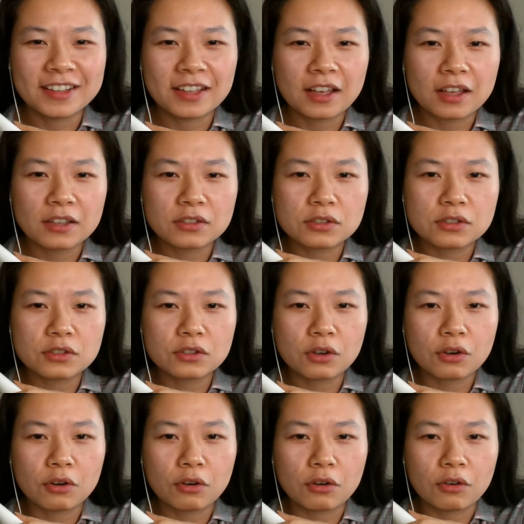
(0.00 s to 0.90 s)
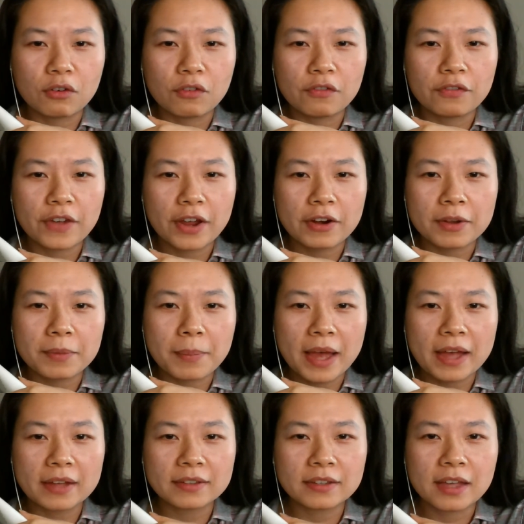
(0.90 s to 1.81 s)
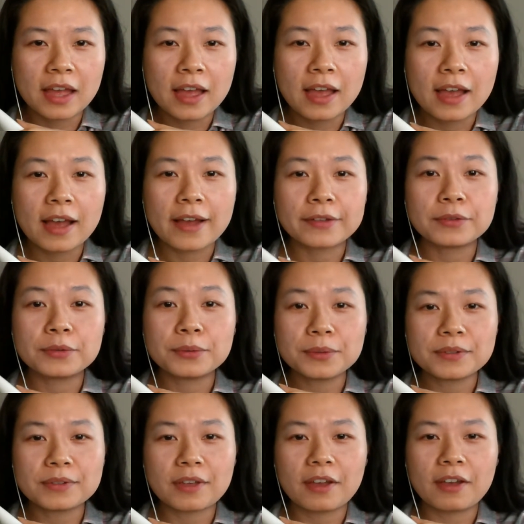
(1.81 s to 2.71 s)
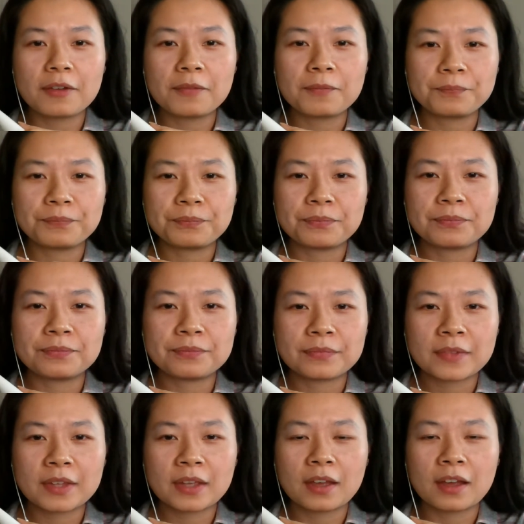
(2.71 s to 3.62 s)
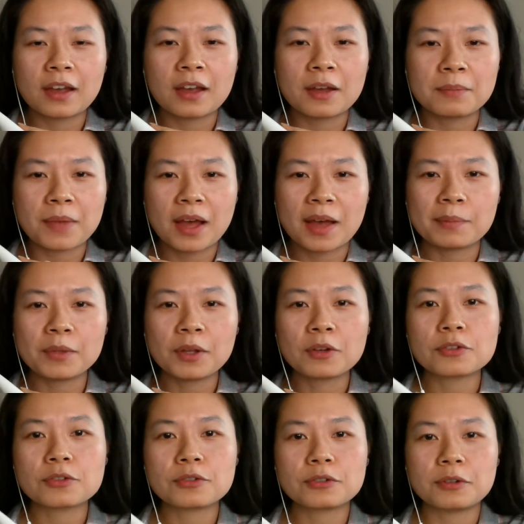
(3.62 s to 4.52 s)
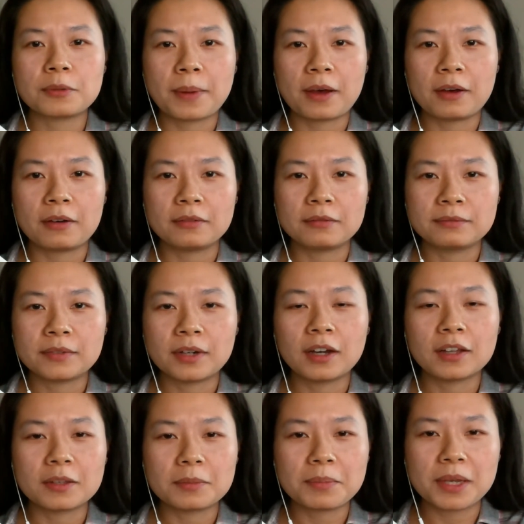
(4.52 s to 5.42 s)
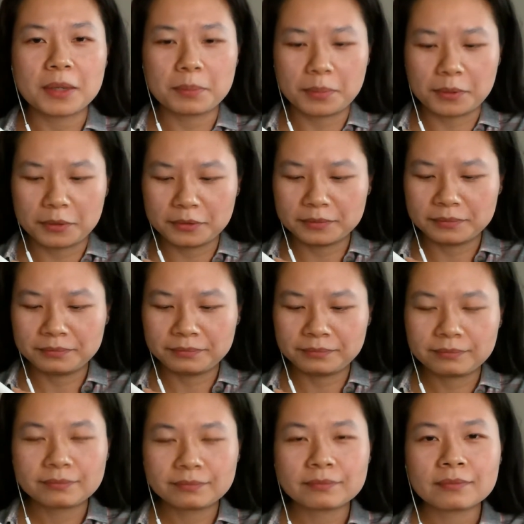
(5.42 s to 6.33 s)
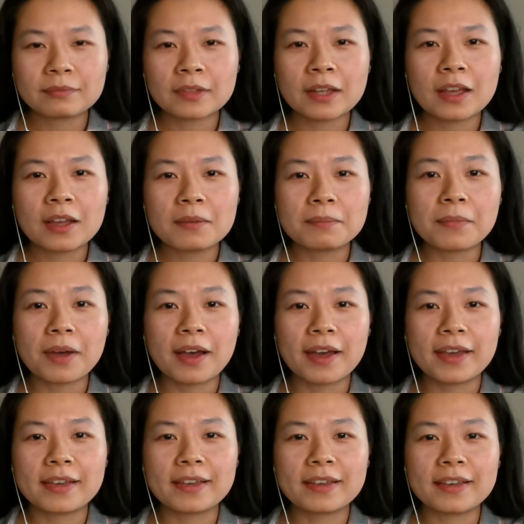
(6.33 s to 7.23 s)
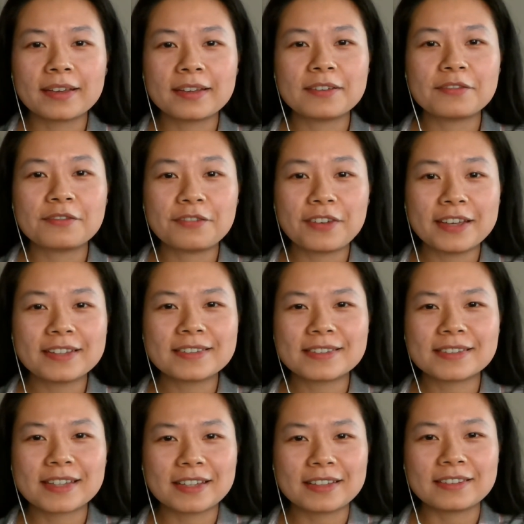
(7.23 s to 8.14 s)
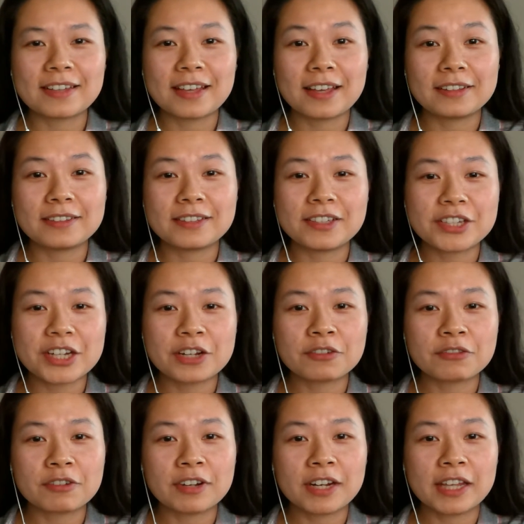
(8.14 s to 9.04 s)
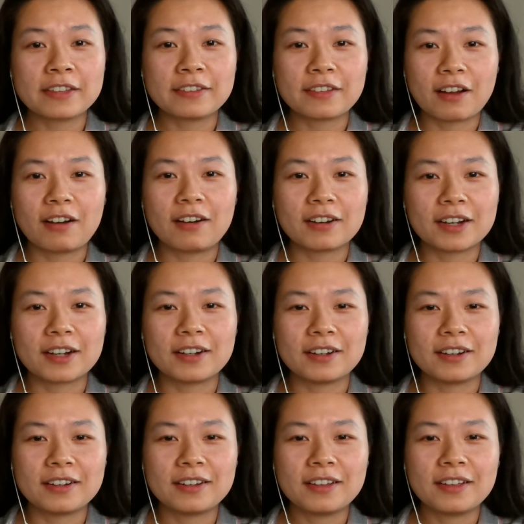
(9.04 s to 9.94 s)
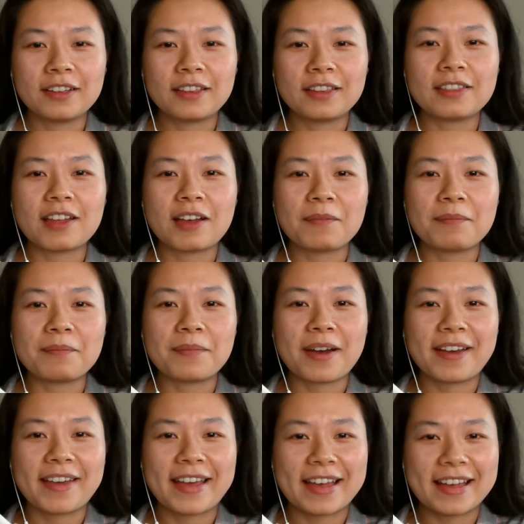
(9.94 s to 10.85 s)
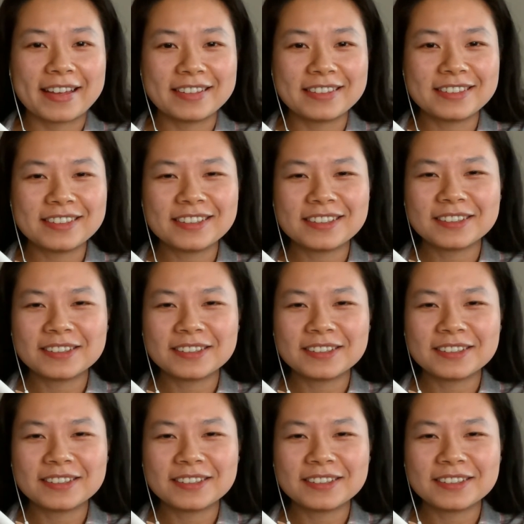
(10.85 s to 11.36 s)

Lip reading: still very bad. And also, I'm not sure about other people. My face skin is generally darker than my hand,